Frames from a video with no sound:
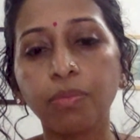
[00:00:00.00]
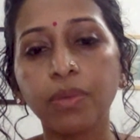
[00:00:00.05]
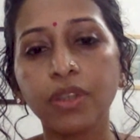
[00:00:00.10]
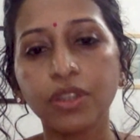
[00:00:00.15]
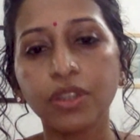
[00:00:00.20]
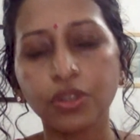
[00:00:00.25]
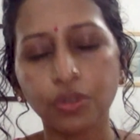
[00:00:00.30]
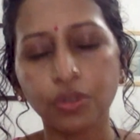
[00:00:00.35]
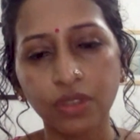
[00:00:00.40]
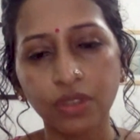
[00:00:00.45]

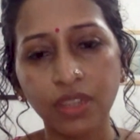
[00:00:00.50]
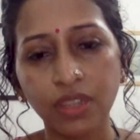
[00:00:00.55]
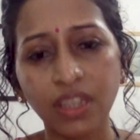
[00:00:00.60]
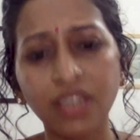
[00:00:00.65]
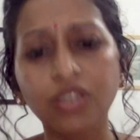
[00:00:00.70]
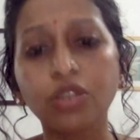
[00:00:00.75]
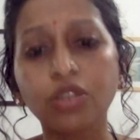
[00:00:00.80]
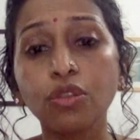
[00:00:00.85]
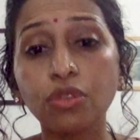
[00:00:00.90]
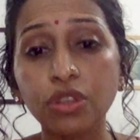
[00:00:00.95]
birth to
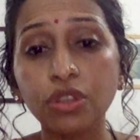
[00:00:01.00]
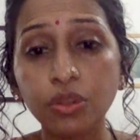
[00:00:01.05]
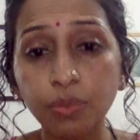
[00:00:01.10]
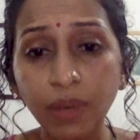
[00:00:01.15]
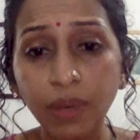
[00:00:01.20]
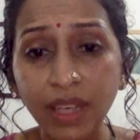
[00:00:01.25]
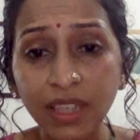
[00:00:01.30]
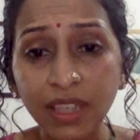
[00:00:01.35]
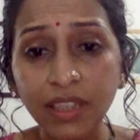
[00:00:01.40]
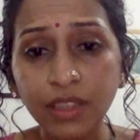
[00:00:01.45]
6 looks
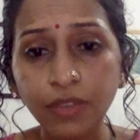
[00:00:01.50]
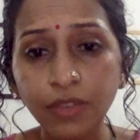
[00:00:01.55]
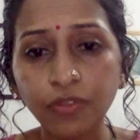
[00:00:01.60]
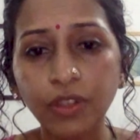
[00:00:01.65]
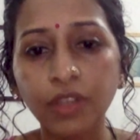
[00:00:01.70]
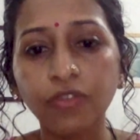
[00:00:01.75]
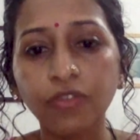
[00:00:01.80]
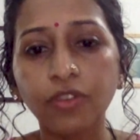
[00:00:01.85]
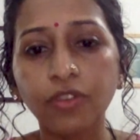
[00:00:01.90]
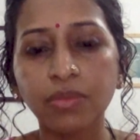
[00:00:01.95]
very
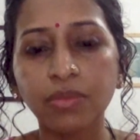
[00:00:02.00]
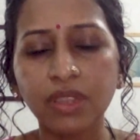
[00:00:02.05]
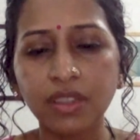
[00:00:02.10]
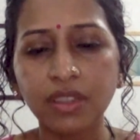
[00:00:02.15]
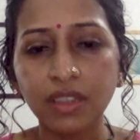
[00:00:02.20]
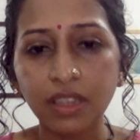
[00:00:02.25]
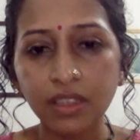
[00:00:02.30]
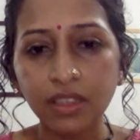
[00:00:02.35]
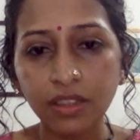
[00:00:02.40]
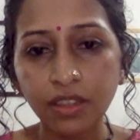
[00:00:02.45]
different from the
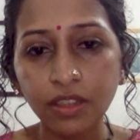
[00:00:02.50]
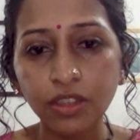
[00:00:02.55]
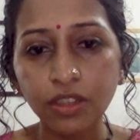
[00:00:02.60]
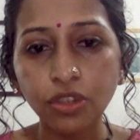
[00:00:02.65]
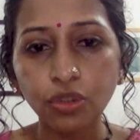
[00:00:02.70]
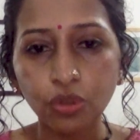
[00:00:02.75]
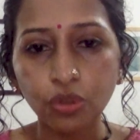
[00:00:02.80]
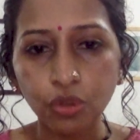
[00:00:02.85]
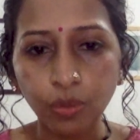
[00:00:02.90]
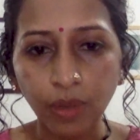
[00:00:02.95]
6 years
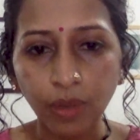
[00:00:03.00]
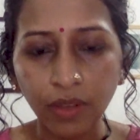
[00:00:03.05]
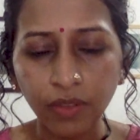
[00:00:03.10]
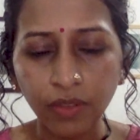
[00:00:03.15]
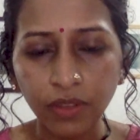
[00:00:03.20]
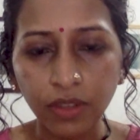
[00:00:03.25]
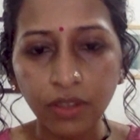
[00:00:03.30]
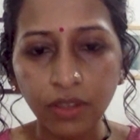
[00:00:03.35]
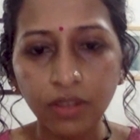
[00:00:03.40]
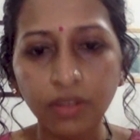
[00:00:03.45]
to 12
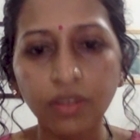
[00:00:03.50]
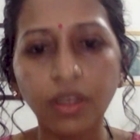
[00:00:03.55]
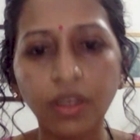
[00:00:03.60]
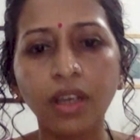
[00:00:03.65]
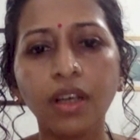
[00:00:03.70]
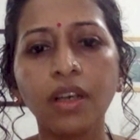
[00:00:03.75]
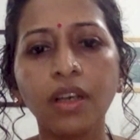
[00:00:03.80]
years.